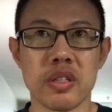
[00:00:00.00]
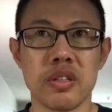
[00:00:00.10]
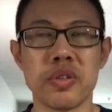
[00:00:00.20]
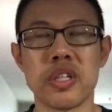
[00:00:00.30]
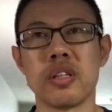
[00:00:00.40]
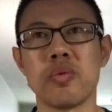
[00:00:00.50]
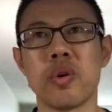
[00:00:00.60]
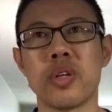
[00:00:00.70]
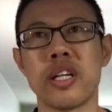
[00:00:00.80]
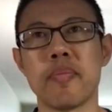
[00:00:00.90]
using
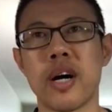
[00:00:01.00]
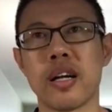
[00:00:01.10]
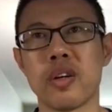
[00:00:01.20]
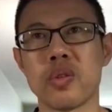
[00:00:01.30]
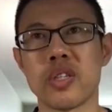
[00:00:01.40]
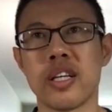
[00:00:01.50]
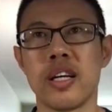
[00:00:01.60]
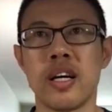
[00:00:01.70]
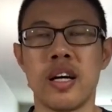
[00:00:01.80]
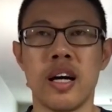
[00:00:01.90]
rodent models
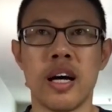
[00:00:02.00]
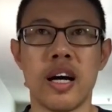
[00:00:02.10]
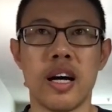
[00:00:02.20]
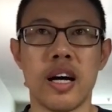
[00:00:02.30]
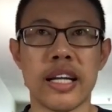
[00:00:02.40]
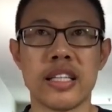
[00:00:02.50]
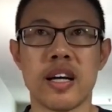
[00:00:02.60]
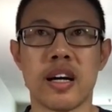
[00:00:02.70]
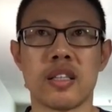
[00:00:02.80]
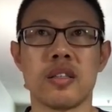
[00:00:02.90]
at
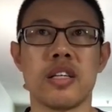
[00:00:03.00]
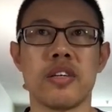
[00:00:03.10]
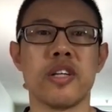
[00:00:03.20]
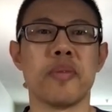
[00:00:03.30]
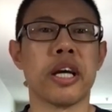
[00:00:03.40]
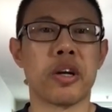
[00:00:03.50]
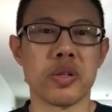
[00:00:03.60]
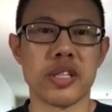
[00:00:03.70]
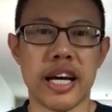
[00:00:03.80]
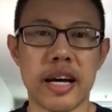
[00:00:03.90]
Dr. David
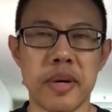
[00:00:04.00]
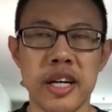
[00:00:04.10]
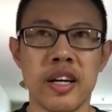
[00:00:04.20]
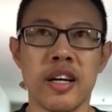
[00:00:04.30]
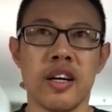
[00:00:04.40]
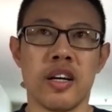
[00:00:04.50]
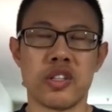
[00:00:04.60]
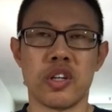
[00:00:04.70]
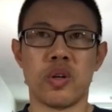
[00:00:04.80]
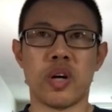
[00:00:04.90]
Baker's lab.
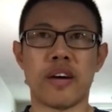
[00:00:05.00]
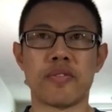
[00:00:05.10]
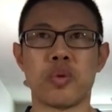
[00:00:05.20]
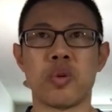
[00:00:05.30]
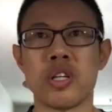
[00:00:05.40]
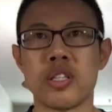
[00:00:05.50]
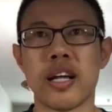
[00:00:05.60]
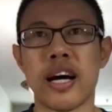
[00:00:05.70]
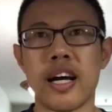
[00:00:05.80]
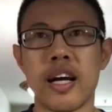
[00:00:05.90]
So afterwards,
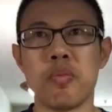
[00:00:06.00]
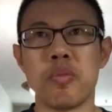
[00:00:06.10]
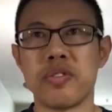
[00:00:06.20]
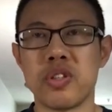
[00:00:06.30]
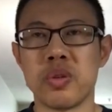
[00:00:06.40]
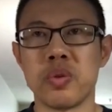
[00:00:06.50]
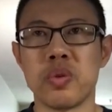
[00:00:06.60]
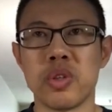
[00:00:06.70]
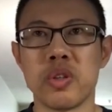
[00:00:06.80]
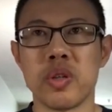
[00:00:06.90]
I moved to
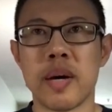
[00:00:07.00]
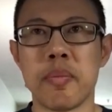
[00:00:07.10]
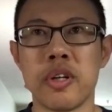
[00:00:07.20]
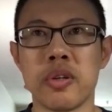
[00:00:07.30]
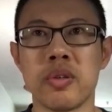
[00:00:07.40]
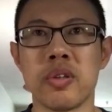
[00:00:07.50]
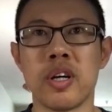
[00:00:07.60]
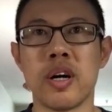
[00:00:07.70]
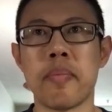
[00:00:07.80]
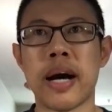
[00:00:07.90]
UW
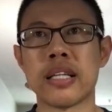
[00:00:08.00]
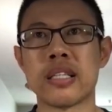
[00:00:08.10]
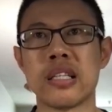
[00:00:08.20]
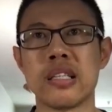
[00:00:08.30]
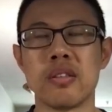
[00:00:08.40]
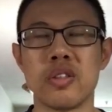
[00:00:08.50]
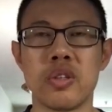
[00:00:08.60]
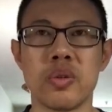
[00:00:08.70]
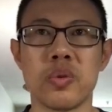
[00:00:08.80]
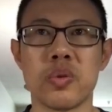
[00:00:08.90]
Medicine
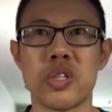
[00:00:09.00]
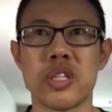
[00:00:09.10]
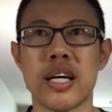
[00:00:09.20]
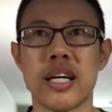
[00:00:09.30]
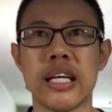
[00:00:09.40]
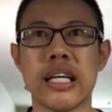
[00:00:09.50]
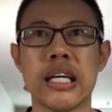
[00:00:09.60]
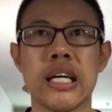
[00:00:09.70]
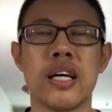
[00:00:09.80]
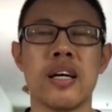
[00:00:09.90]
to study
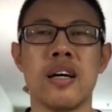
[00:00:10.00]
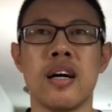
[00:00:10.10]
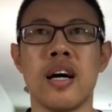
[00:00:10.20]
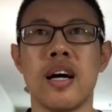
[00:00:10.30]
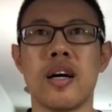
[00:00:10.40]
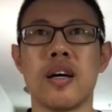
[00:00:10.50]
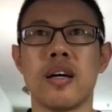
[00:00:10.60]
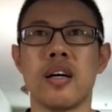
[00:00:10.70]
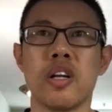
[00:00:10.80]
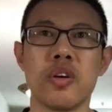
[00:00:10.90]

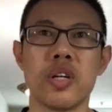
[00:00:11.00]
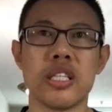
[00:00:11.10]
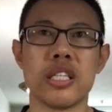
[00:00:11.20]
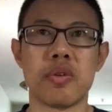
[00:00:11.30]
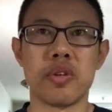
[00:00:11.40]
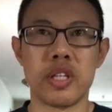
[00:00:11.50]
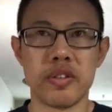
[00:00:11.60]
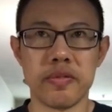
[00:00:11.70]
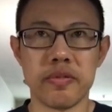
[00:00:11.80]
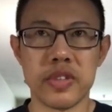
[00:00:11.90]

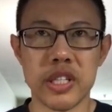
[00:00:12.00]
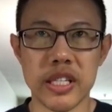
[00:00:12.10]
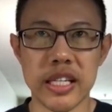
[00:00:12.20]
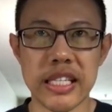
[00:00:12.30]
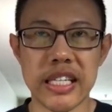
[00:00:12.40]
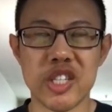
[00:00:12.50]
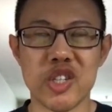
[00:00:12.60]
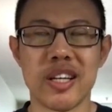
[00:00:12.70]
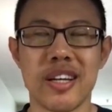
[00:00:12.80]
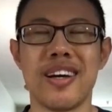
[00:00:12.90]
neurodegenerative diseases